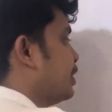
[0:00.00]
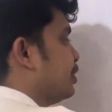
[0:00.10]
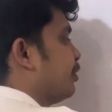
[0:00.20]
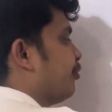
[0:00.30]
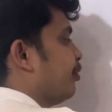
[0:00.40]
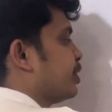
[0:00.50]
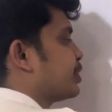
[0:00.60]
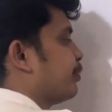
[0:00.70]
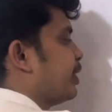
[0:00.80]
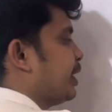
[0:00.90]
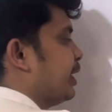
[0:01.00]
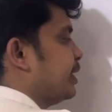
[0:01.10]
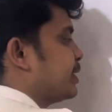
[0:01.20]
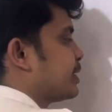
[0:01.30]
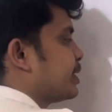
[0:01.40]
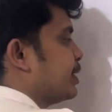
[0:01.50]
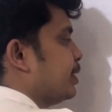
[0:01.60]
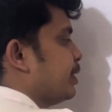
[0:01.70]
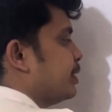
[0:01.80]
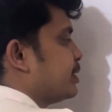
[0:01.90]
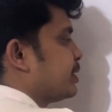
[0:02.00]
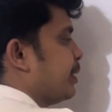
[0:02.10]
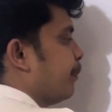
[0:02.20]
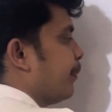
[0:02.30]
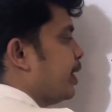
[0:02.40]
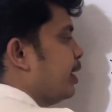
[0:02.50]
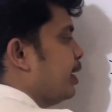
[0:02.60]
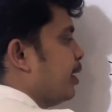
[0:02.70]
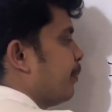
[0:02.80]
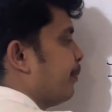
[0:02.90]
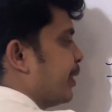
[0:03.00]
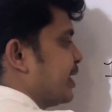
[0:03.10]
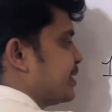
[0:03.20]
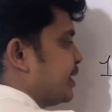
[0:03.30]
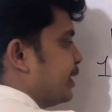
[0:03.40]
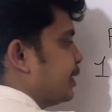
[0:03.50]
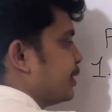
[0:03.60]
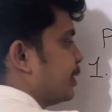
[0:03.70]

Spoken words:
The first one is simple present.